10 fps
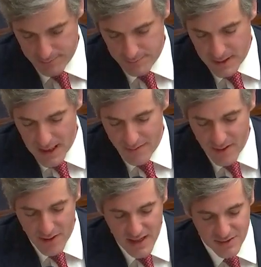
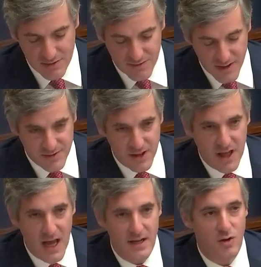given the
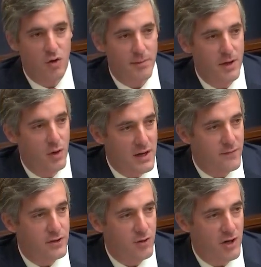sophisticated criminal
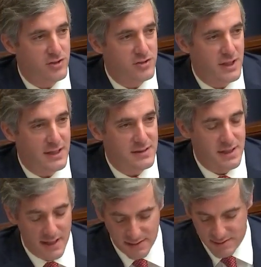infrastructures that
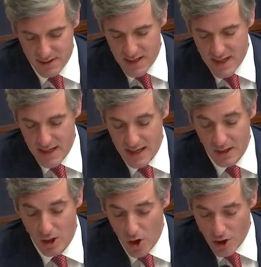exist in
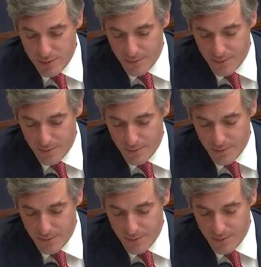large